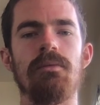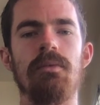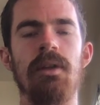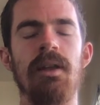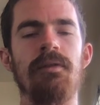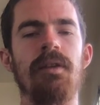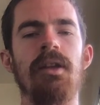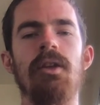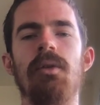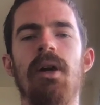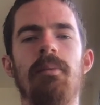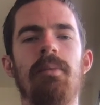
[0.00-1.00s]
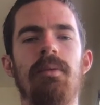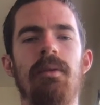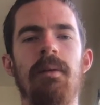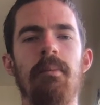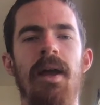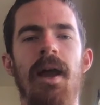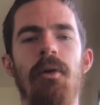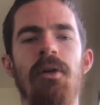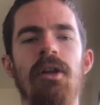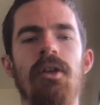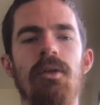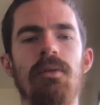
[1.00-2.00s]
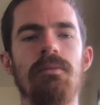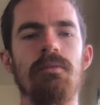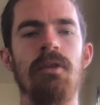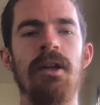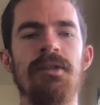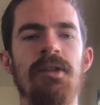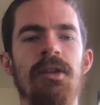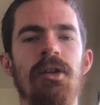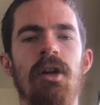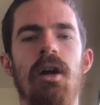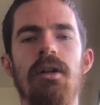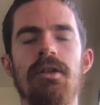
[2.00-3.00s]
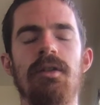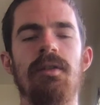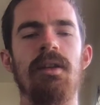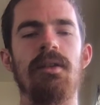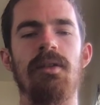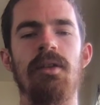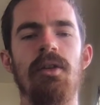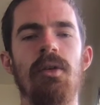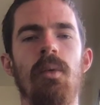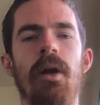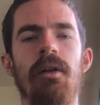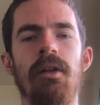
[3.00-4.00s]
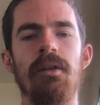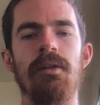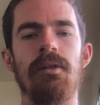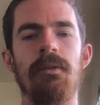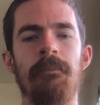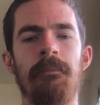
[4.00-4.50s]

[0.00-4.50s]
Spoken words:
lifting you up, empowering you, raising your consciousness and your awareness.